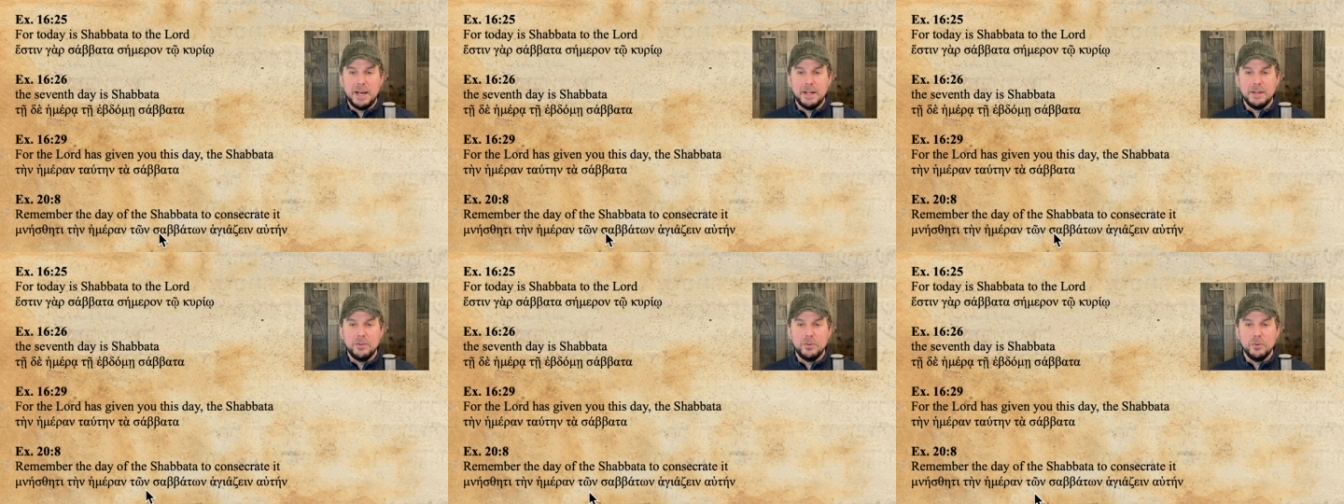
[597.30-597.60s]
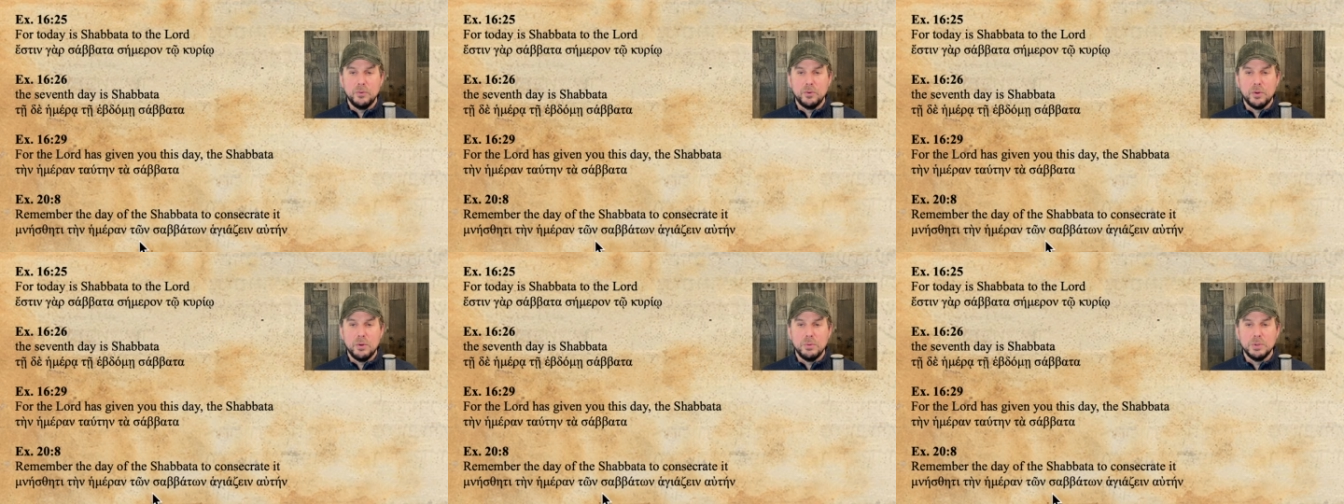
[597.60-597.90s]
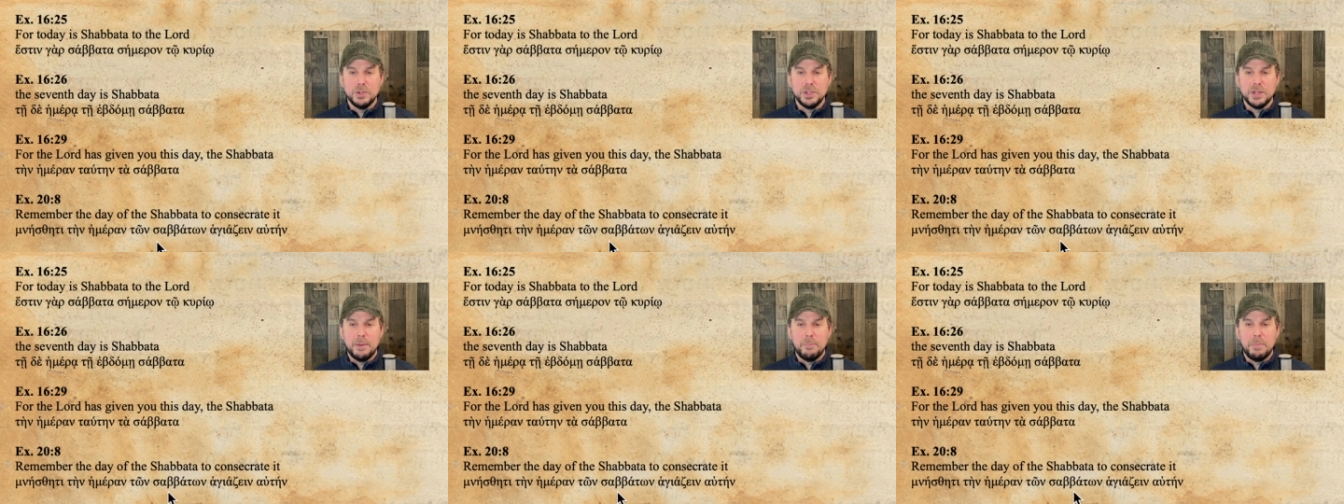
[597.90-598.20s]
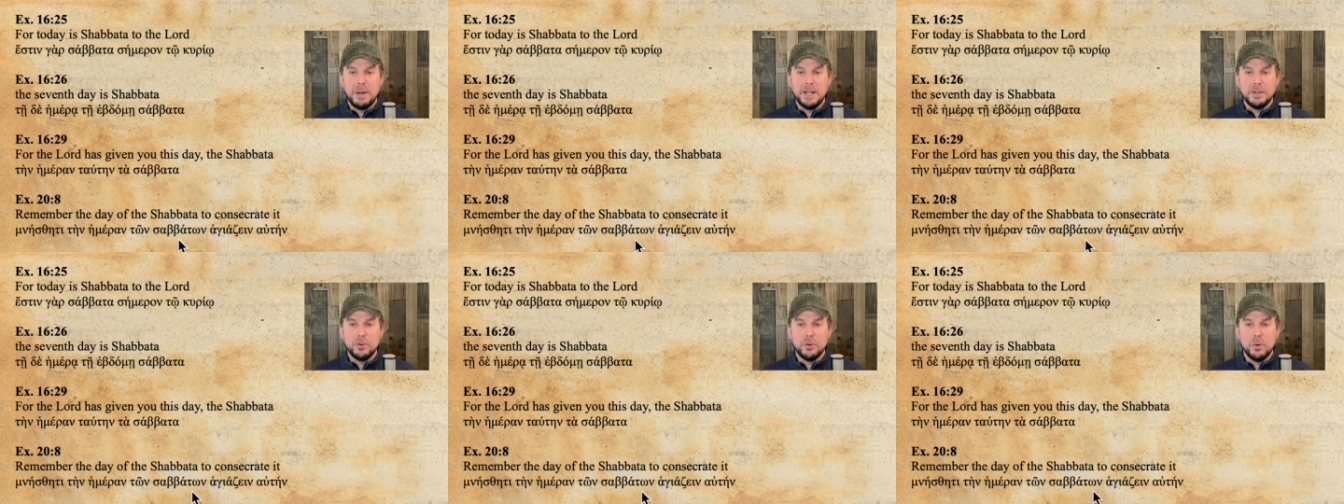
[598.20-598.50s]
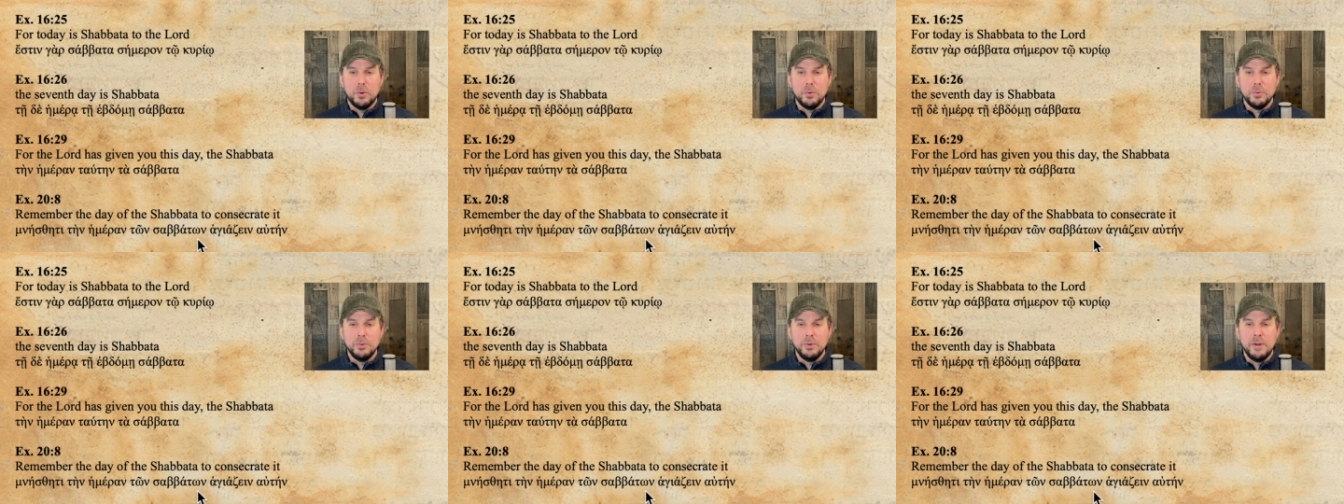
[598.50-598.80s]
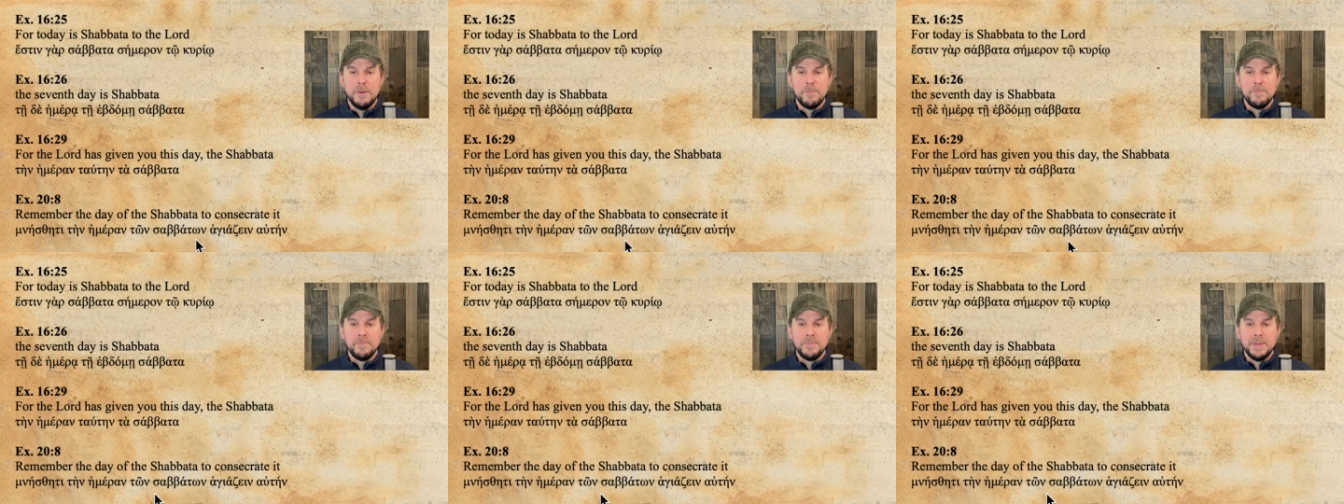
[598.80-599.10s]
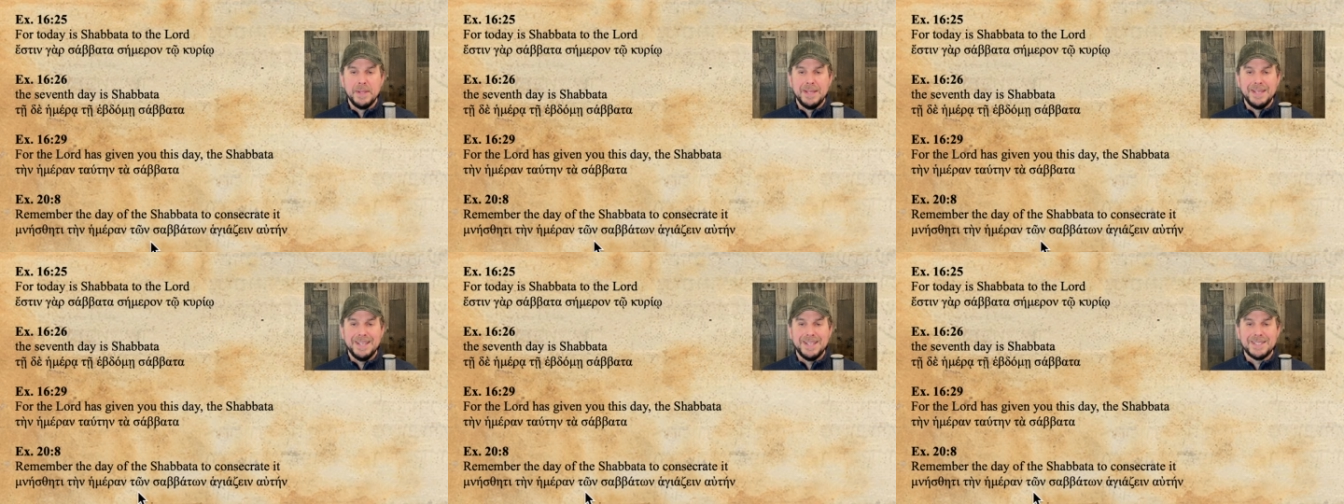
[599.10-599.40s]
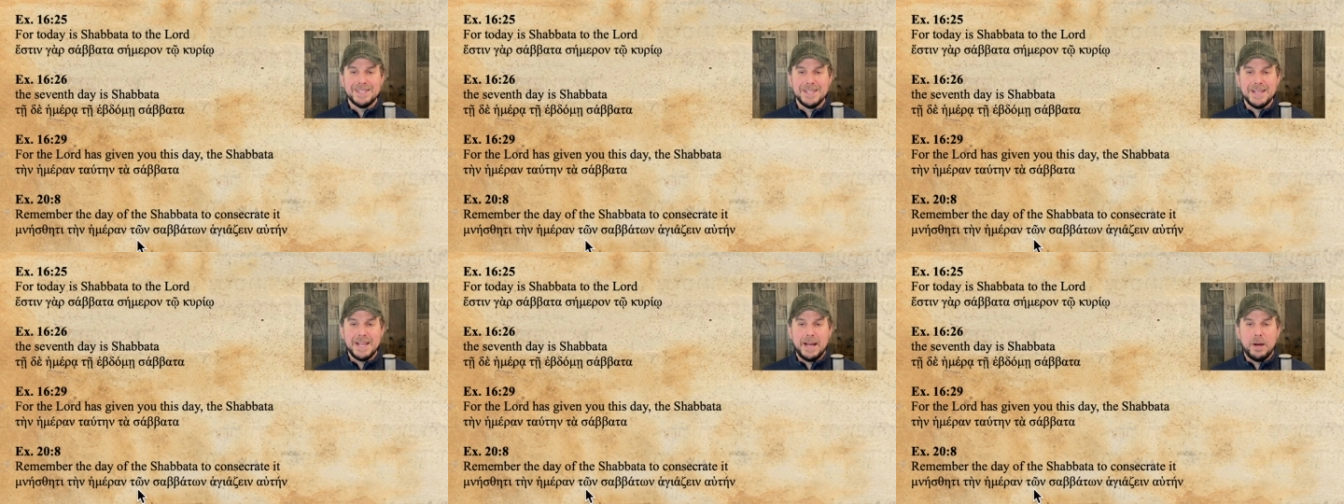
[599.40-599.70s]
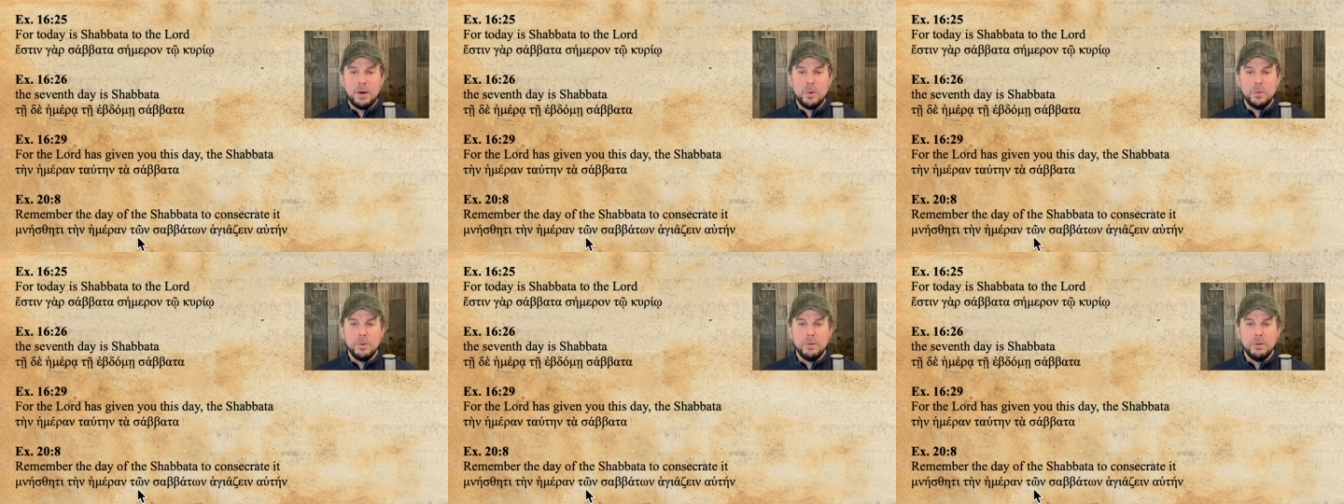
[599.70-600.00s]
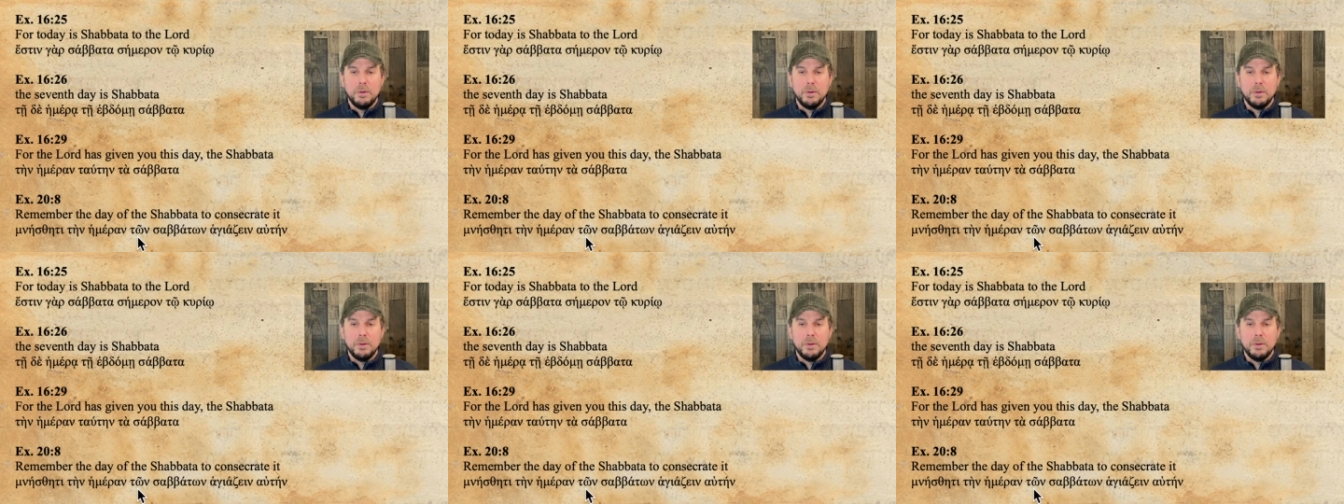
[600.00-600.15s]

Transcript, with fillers: ton Shabbaton. It's now